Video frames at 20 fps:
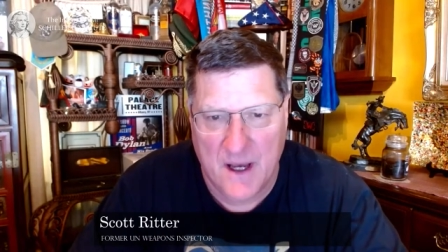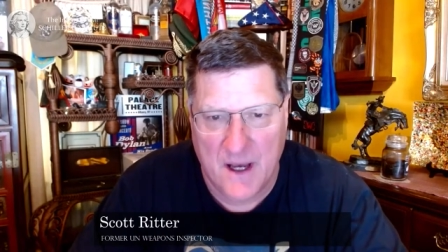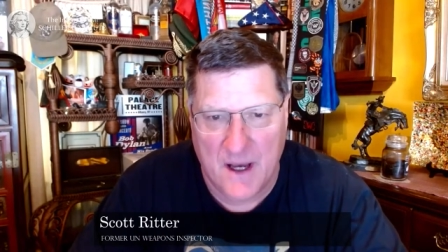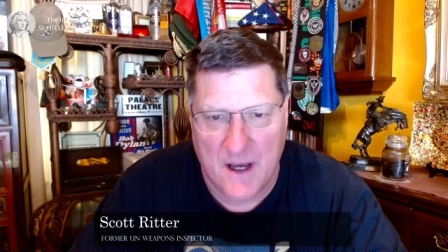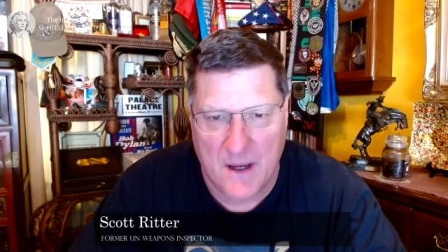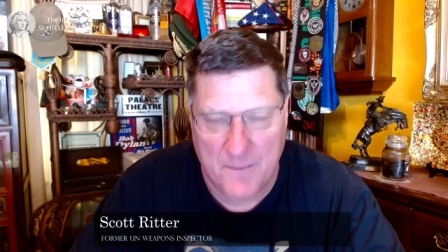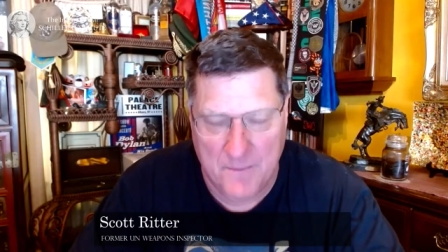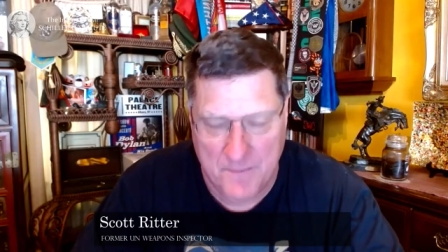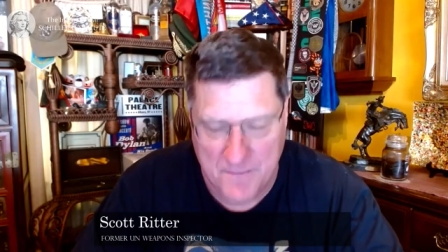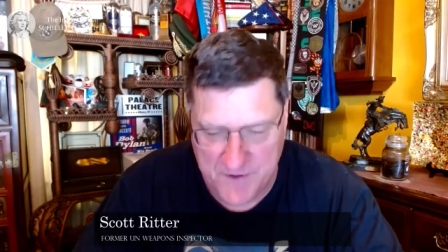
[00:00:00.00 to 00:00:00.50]

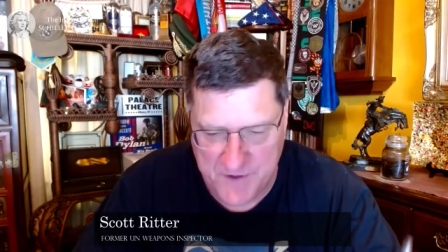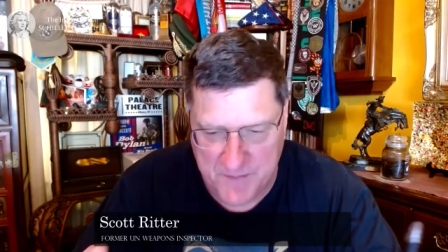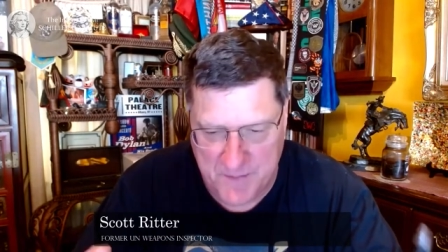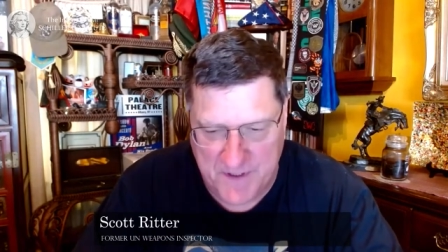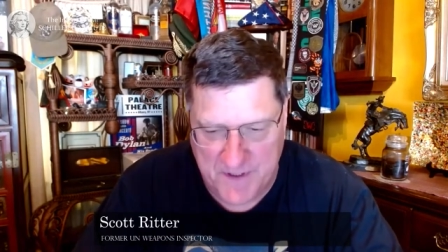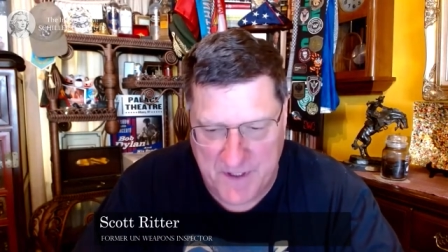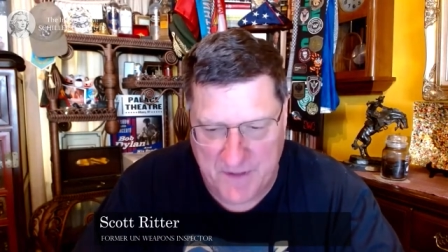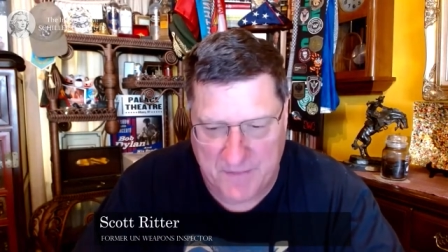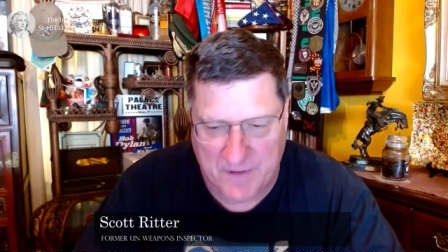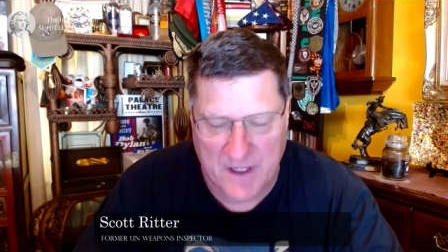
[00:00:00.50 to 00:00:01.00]
um,
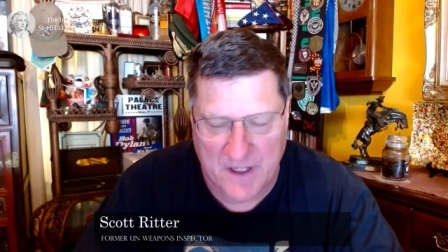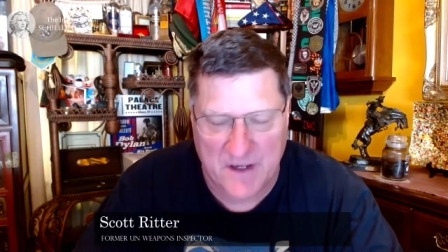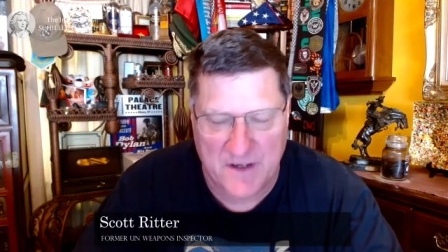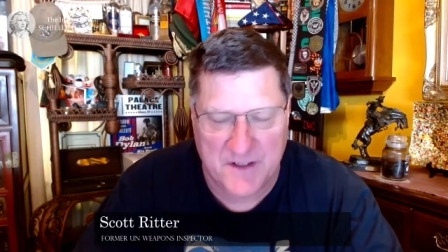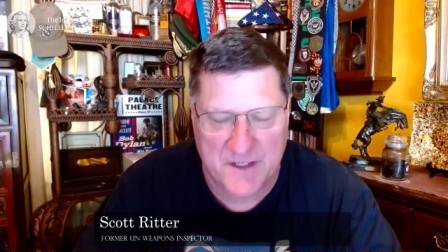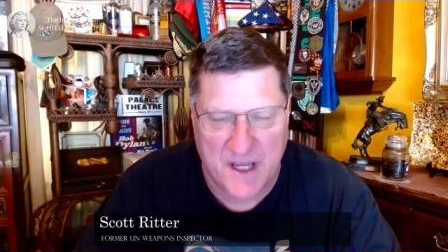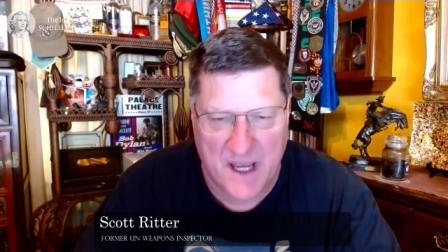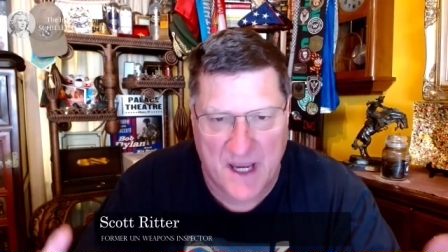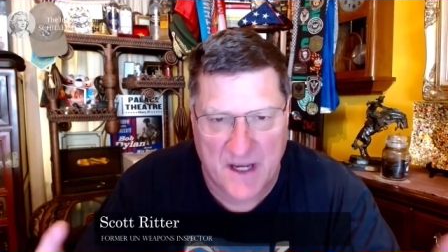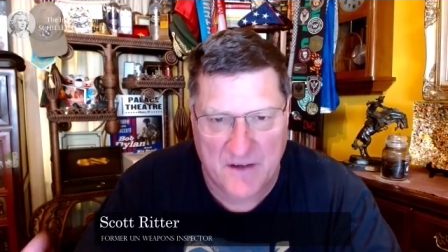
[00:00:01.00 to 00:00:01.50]
specifically
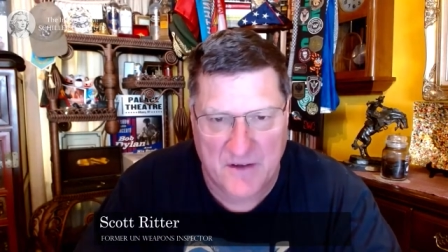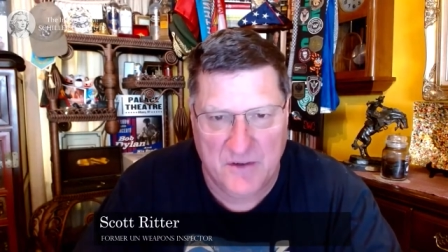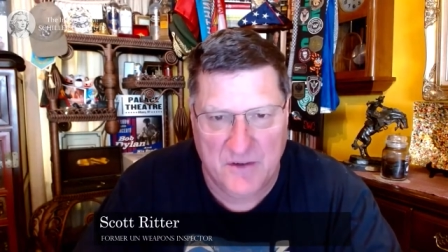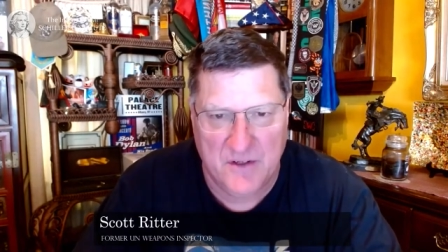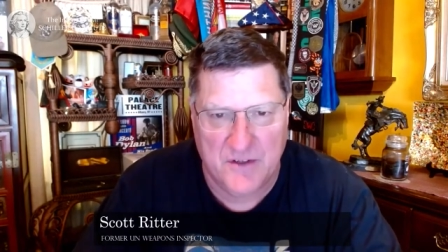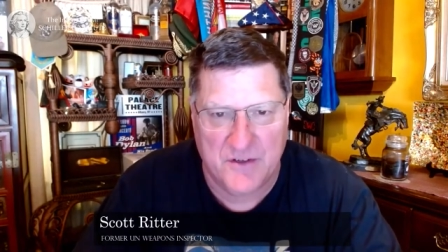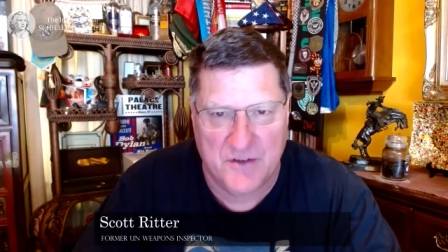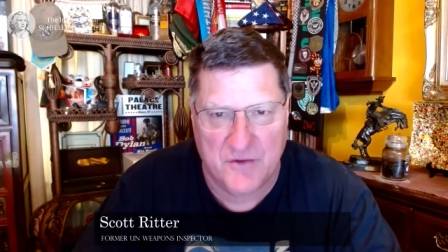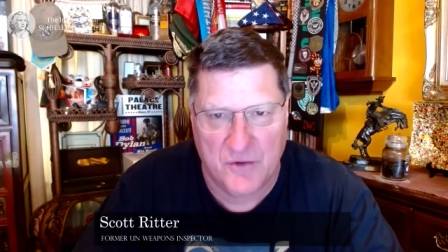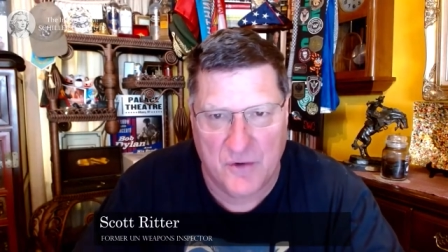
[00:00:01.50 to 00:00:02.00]
designed to
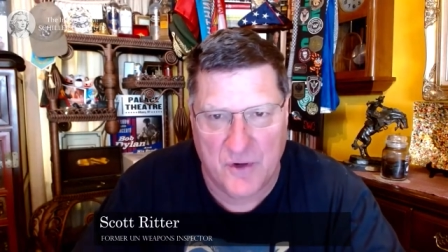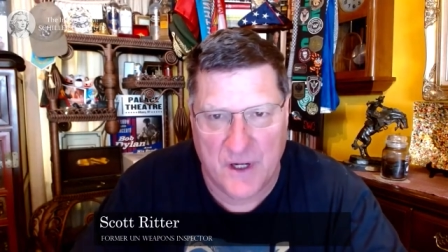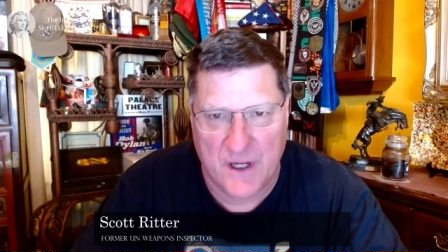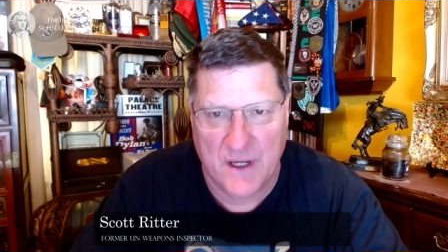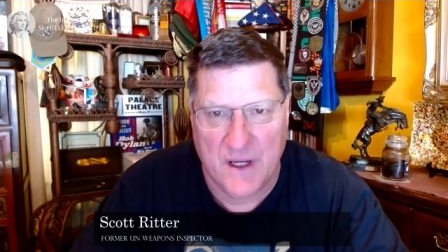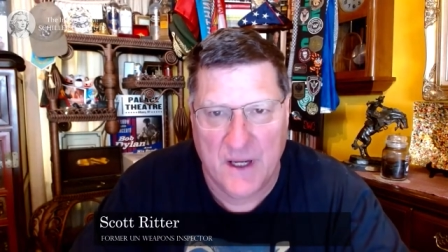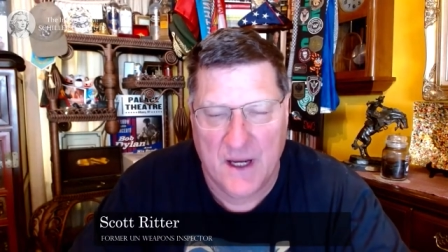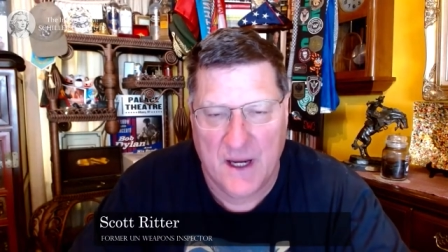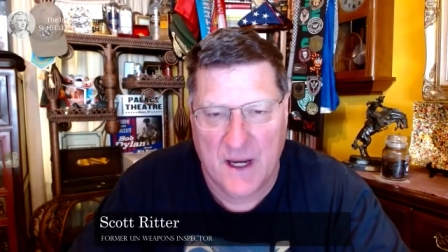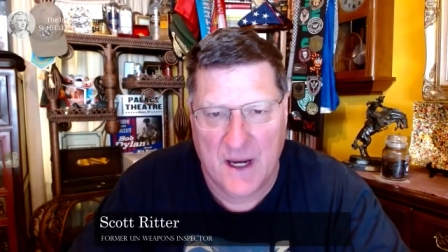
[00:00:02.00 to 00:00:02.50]

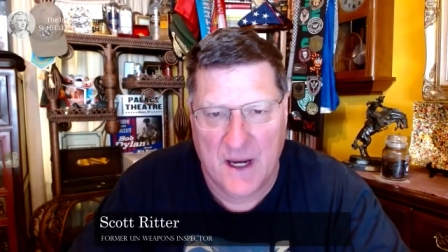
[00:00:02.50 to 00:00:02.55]
destroy